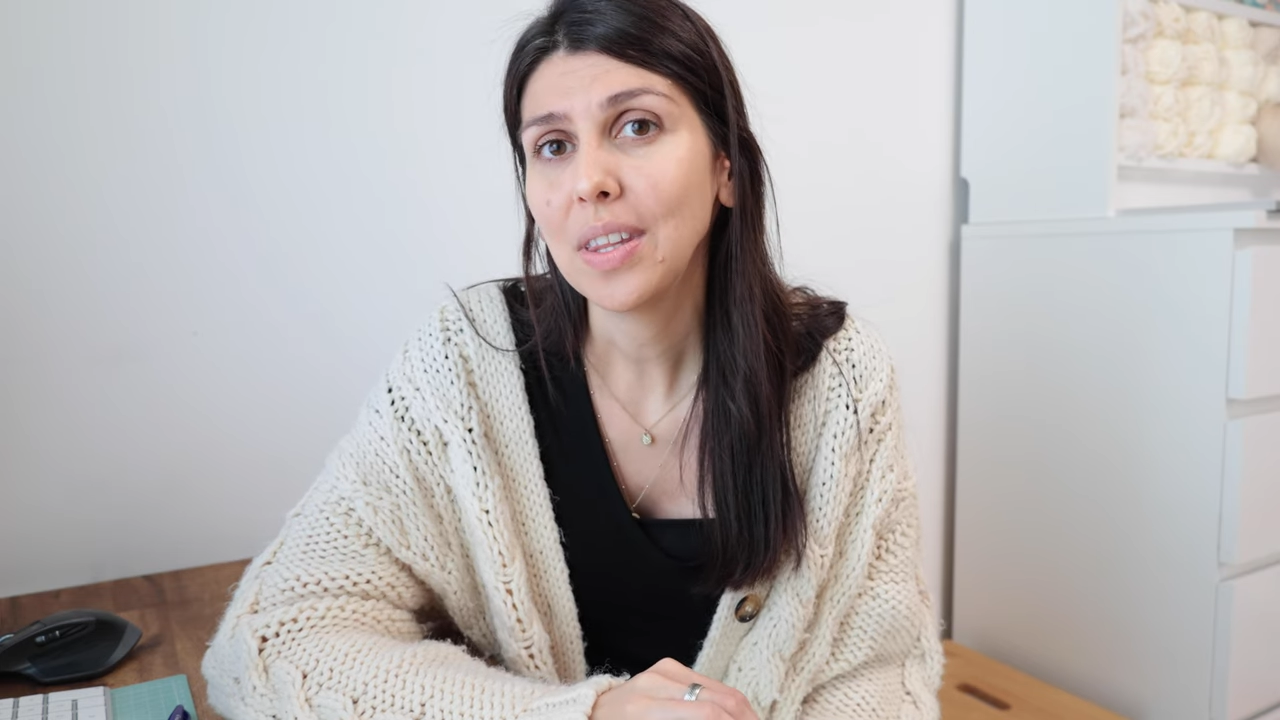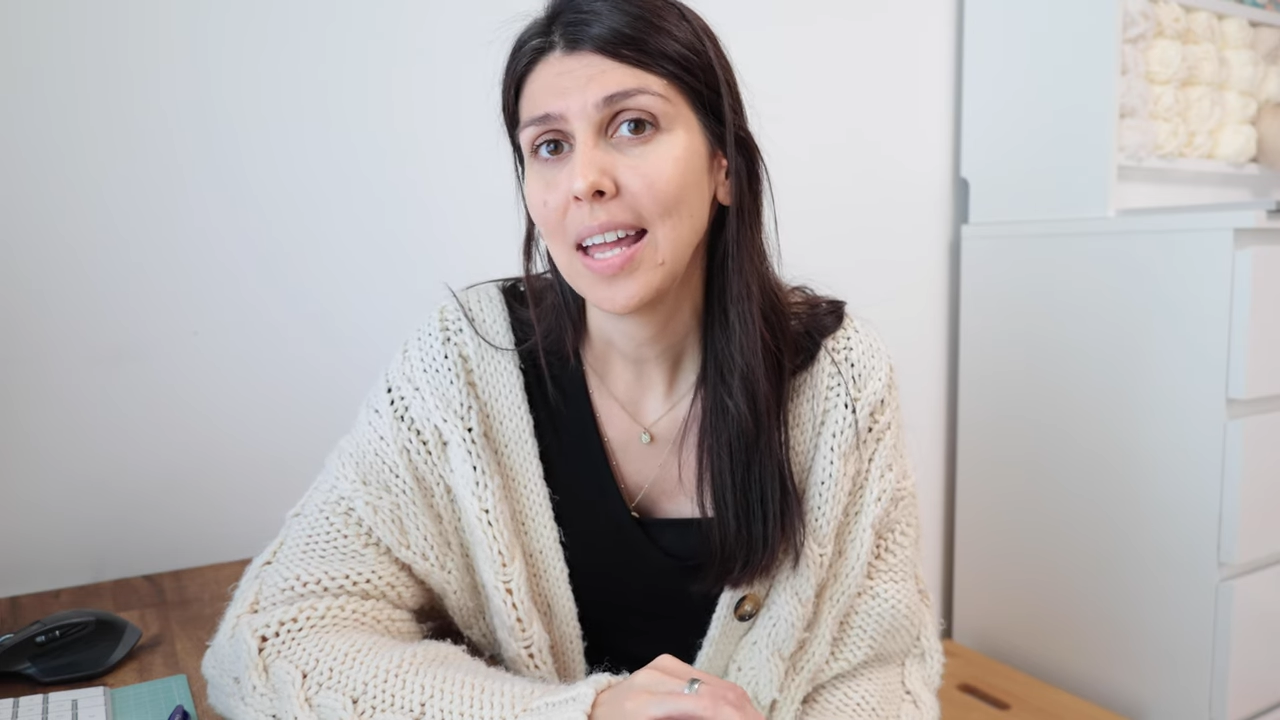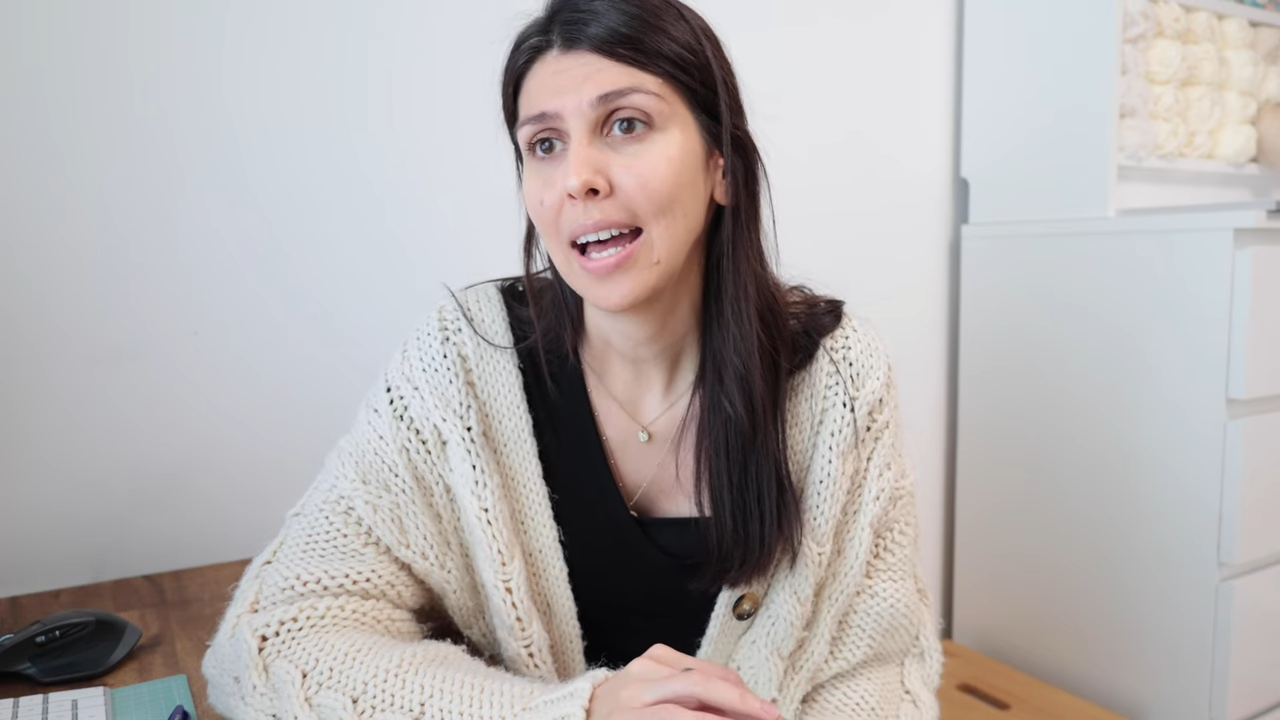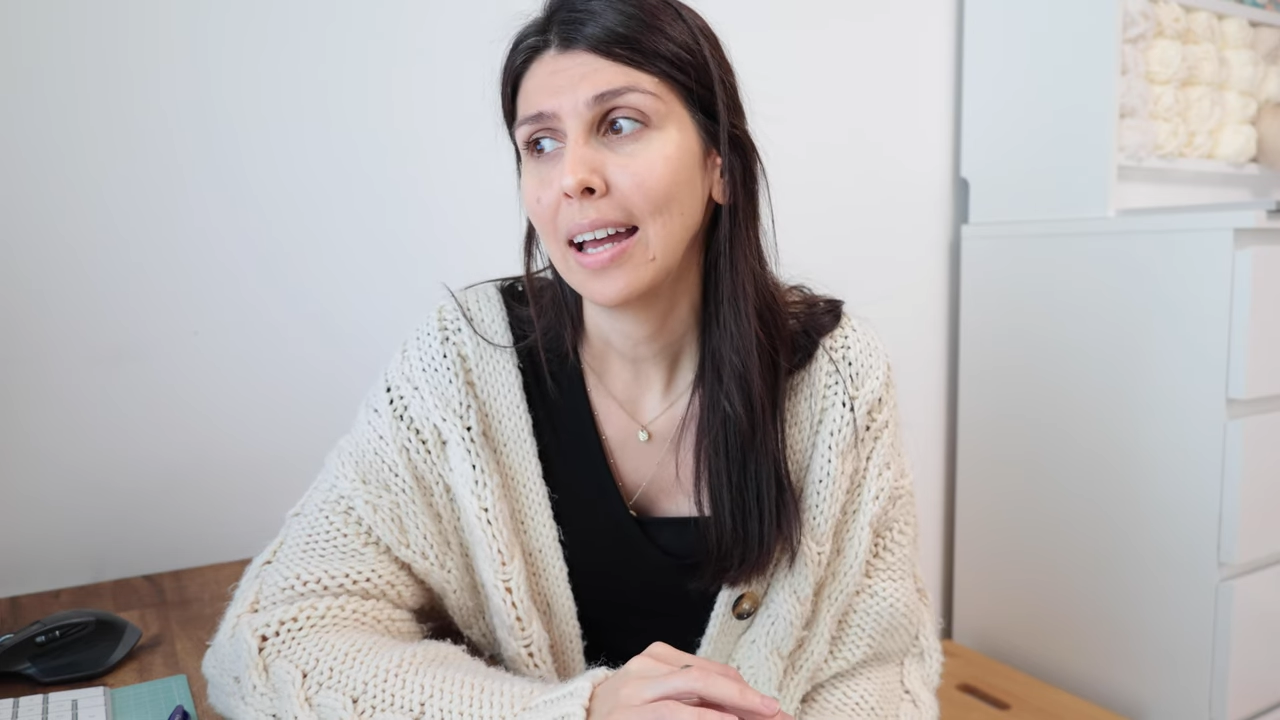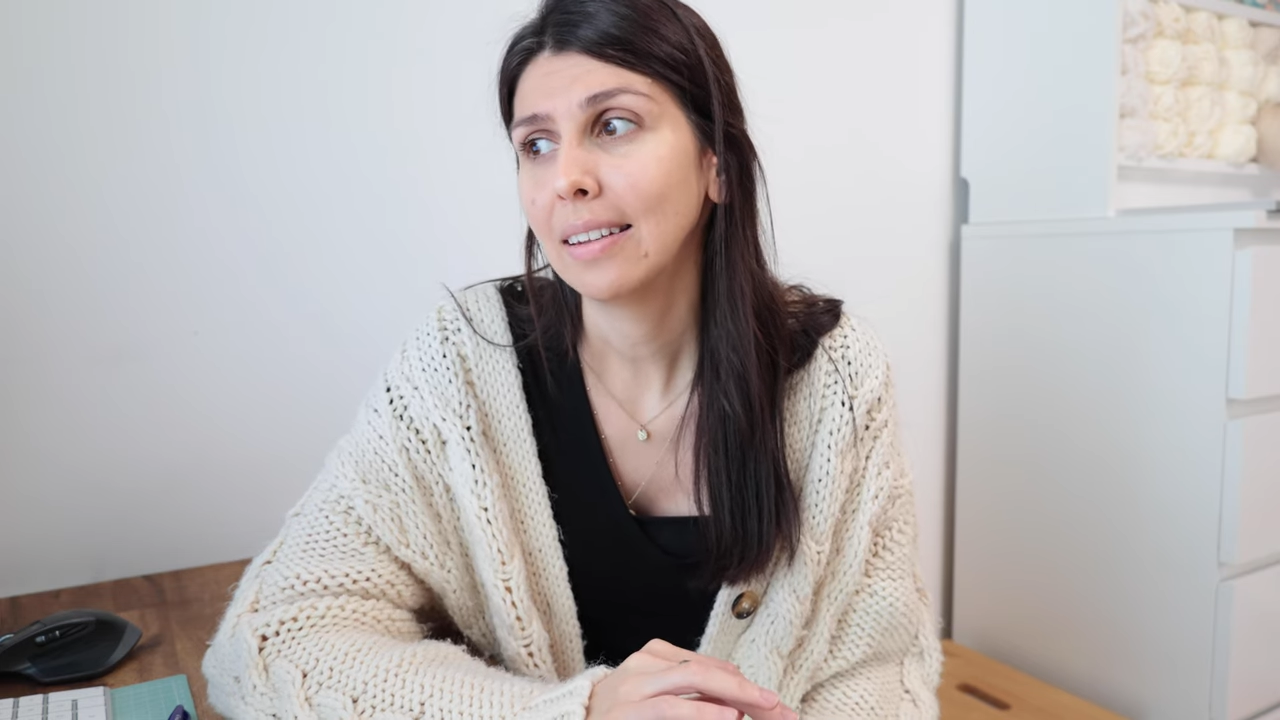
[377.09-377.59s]

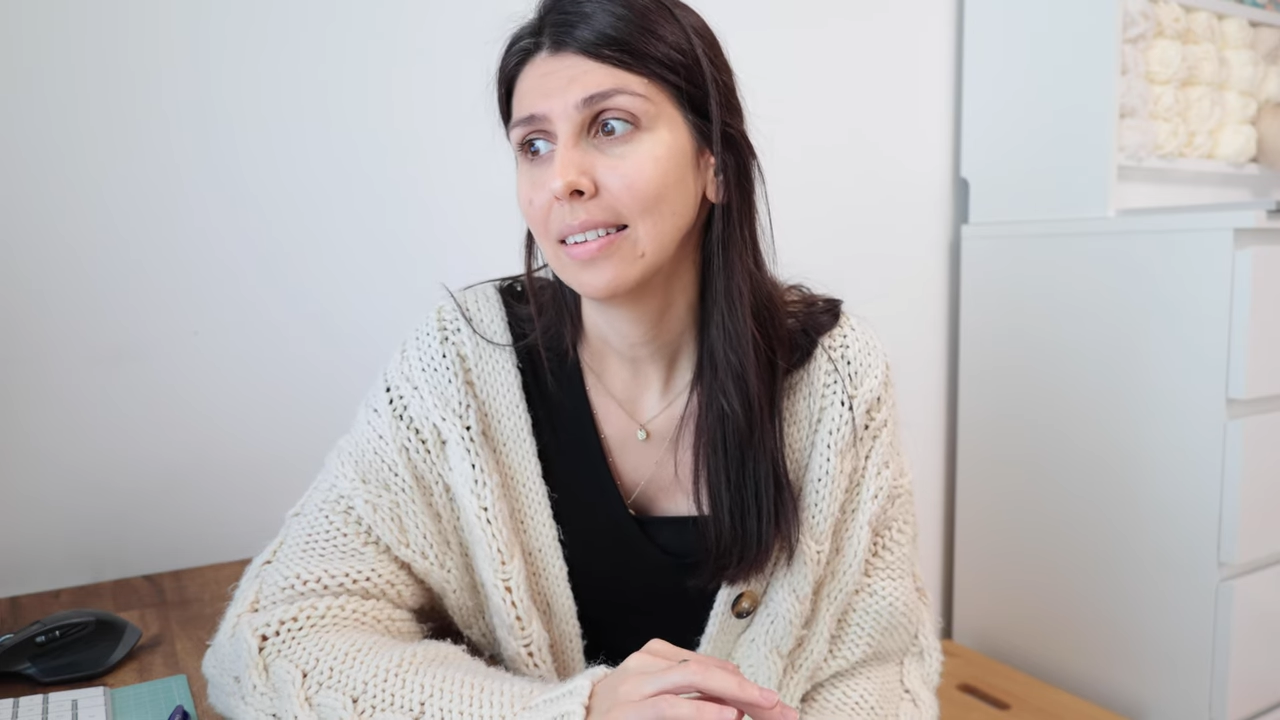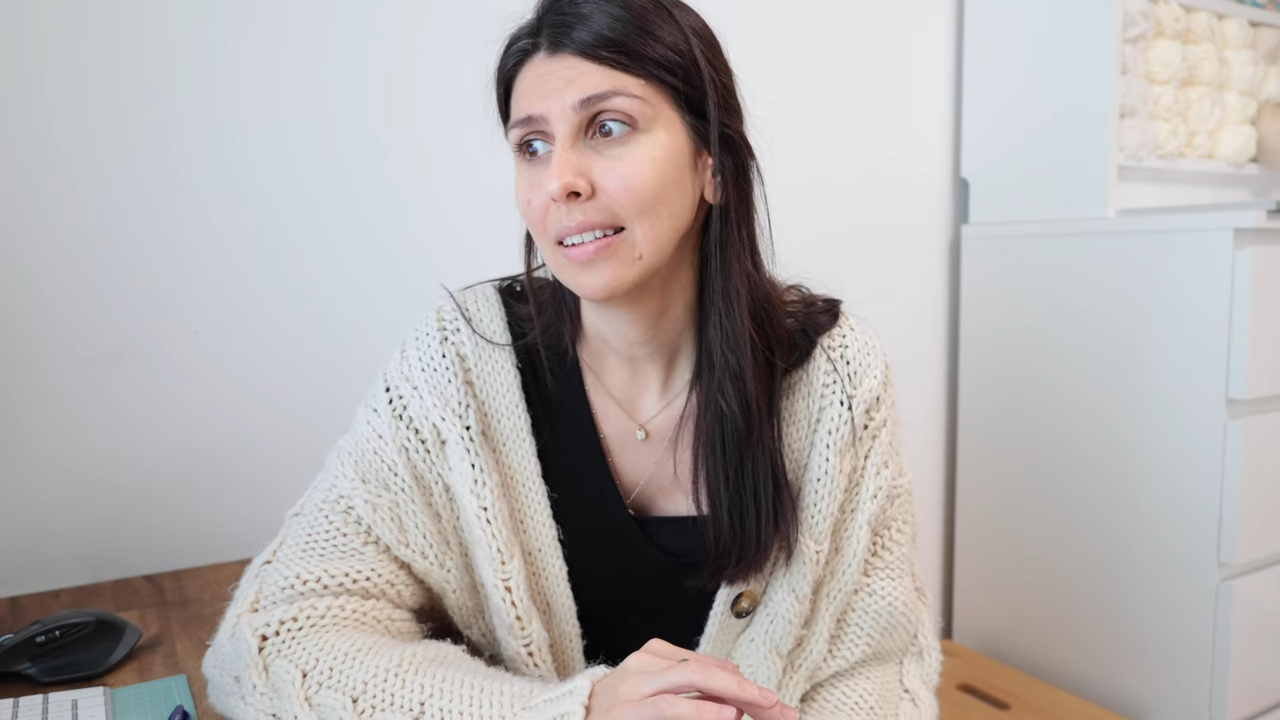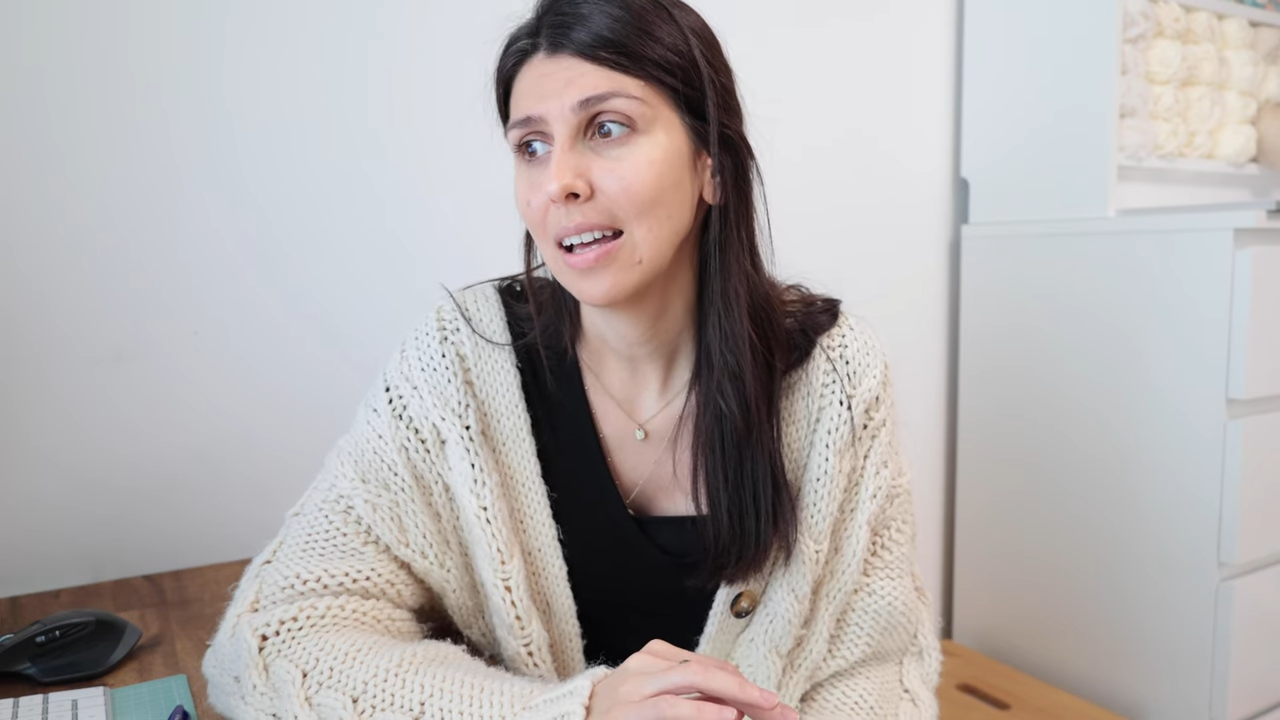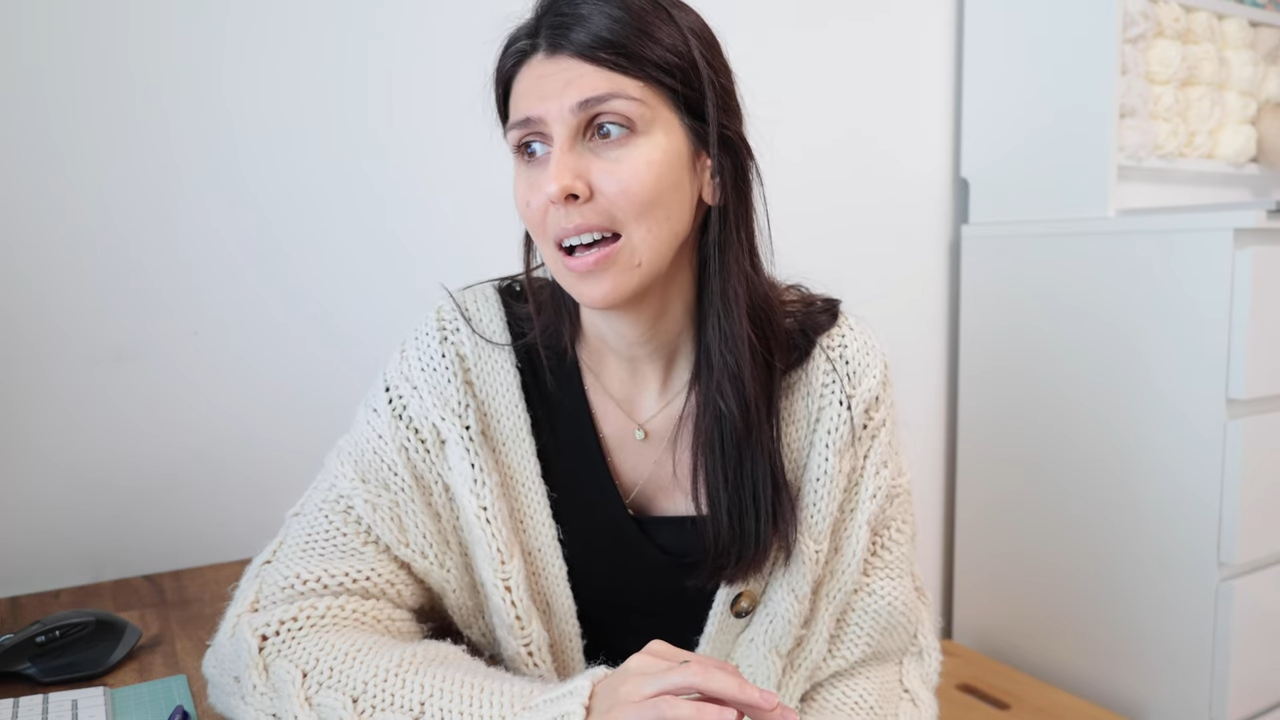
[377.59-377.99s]
that